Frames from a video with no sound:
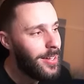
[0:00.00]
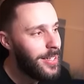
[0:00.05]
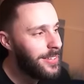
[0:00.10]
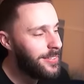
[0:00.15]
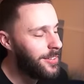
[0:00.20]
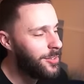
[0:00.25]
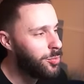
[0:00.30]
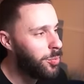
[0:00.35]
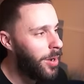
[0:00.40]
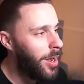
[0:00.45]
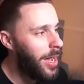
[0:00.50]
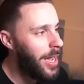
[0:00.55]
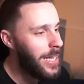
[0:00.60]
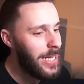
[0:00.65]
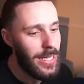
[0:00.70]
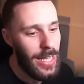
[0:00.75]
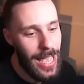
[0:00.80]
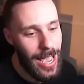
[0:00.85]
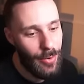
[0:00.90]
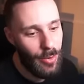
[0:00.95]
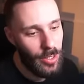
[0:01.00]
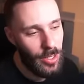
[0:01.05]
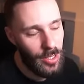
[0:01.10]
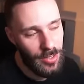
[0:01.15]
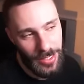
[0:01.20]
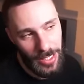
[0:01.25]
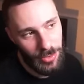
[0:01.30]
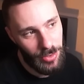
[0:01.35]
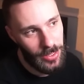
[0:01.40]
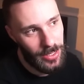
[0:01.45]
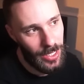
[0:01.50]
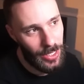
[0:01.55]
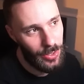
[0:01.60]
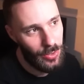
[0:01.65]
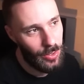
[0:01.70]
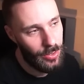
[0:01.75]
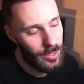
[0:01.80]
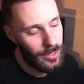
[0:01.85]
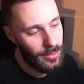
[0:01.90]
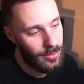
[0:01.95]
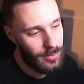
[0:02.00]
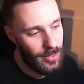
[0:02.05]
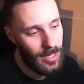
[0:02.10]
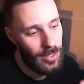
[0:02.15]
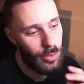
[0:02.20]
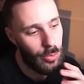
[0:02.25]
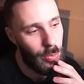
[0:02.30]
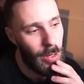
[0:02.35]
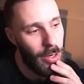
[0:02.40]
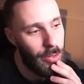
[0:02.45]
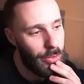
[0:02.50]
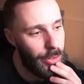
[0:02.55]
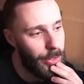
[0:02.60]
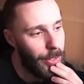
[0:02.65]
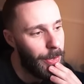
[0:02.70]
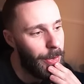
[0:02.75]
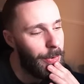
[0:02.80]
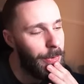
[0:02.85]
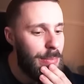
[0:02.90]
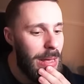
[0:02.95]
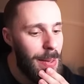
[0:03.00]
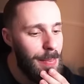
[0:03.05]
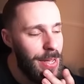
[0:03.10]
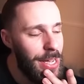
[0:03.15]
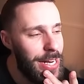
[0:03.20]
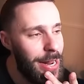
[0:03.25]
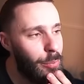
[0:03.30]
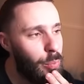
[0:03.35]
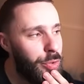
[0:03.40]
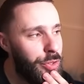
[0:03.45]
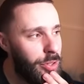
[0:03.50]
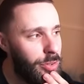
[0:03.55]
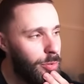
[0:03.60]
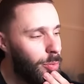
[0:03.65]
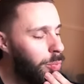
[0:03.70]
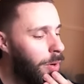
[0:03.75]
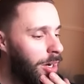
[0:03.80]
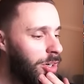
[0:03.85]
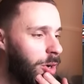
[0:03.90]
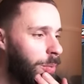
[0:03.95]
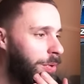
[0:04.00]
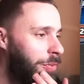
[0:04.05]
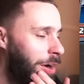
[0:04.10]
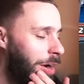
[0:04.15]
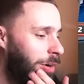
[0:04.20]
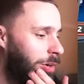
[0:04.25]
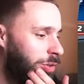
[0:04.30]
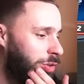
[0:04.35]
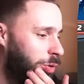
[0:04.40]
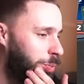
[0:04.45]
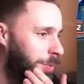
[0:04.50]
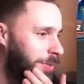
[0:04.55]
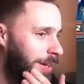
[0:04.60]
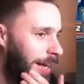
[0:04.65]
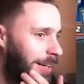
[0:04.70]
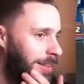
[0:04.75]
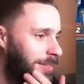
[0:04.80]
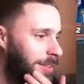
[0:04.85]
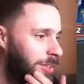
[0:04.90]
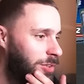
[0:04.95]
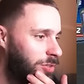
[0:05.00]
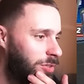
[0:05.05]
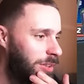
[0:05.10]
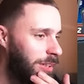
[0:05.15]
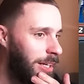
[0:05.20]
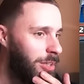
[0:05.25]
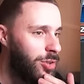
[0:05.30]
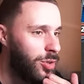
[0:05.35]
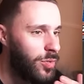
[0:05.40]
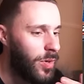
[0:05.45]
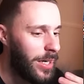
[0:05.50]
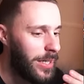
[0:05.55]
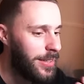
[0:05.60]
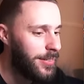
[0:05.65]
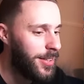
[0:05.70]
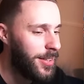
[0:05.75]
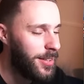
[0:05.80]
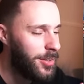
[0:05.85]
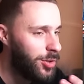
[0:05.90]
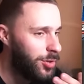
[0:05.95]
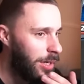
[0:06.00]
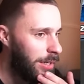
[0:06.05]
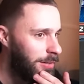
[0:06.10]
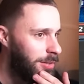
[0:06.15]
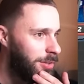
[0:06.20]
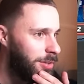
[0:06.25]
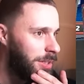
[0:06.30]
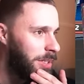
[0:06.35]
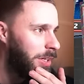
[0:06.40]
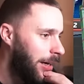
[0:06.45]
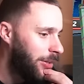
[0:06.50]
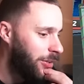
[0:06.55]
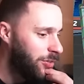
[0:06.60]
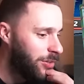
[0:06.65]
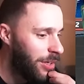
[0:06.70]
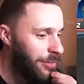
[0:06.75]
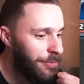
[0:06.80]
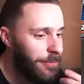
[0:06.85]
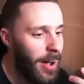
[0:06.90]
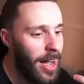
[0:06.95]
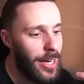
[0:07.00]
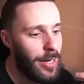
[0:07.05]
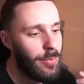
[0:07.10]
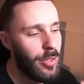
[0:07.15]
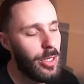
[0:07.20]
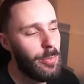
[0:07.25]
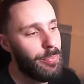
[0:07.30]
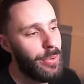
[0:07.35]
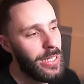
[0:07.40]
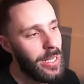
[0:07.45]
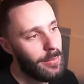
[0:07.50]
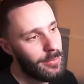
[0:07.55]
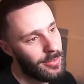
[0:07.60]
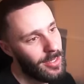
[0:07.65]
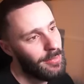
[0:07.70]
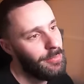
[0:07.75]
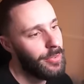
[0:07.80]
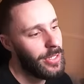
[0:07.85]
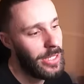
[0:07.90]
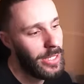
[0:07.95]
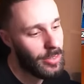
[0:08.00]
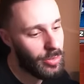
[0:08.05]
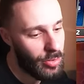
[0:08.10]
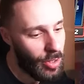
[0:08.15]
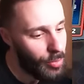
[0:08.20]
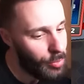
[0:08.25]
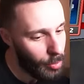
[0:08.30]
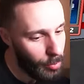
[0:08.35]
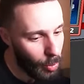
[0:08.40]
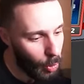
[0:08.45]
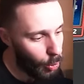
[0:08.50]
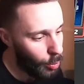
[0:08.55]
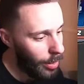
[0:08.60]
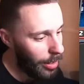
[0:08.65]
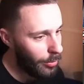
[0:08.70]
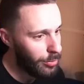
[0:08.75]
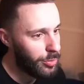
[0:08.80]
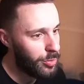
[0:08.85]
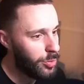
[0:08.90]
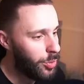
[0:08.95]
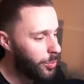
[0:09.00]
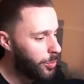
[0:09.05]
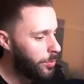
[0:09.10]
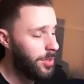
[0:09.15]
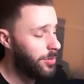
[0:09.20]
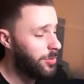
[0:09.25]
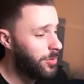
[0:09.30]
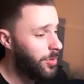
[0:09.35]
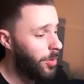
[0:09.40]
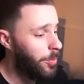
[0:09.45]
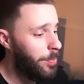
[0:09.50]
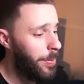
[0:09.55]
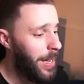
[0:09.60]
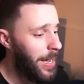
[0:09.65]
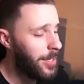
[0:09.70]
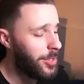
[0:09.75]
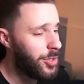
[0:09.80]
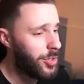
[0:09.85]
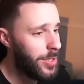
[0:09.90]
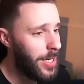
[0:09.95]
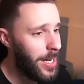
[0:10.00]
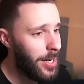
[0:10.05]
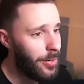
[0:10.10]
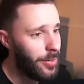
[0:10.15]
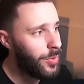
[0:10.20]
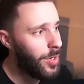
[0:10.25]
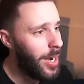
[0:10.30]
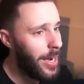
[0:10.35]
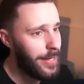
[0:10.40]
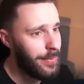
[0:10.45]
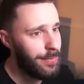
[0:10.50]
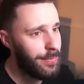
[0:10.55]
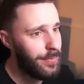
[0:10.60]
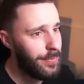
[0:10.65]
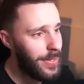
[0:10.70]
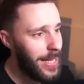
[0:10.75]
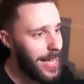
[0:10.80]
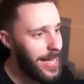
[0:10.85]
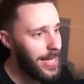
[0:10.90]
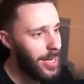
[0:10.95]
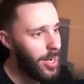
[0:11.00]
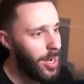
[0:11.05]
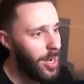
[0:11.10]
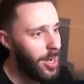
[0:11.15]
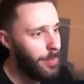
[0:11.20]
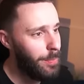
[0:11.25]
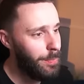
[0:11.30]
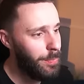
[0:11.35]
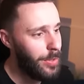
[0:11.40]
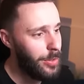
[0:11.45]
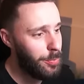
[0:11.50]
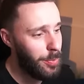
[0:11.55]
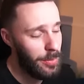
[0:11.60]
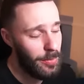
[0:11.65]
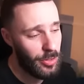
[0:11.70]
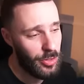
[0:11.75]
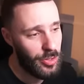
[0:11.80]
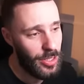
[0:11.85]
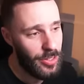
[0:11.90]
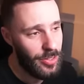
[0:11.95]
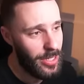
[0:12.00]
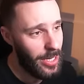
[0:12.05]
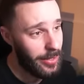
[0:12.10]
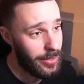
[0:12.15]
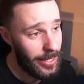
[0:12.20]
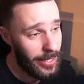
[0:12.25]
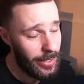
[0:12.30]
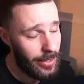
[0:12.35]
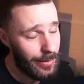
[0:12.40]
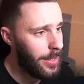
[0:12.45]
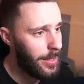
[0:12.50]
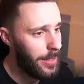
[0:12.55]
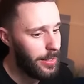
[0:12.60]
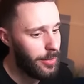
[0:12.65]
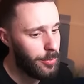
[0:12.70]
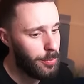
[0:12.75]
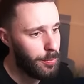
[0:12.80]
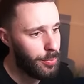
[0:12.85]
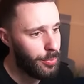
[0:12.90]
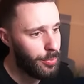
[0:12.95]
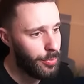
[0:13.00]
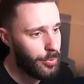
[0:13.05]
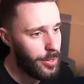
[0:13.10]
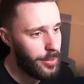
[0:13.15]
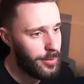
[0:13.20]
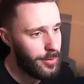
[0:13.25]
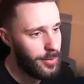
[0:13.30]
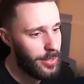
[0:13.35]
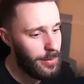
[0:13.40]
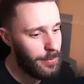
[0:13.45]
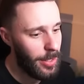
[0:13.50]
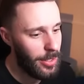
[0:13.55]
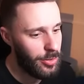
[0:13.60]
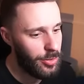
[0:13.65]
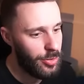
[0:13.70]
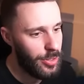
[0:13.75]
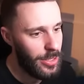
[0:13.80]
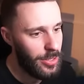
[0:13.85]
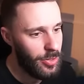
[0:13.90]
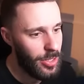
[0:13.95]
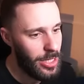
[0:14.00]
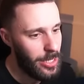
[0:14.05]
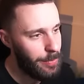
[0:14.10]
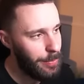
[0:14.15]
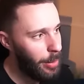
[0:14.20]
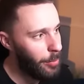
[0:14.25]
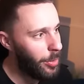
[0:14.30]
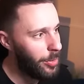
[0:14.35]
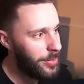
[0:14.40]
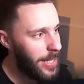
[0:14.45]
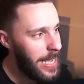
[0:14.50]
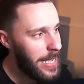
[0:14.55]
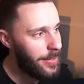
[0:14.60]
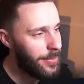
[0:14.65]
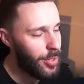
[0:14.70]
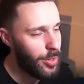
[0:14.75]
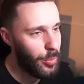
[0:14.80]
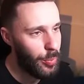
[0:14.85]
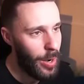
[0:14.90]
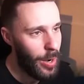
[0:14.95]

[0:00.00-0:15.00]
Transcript: This is why Erica's actually kind of good in this deck as well, you know. Maybe an, just a one copy of Erica's Hospitality, just in case you run into this strategy, and just say, fine, I'm going to bring up something and then just go for more wild stall. That's not a bad shout. Right, they are, it's pretty much GG, I think. It is pretty much GG, but we'll take it to the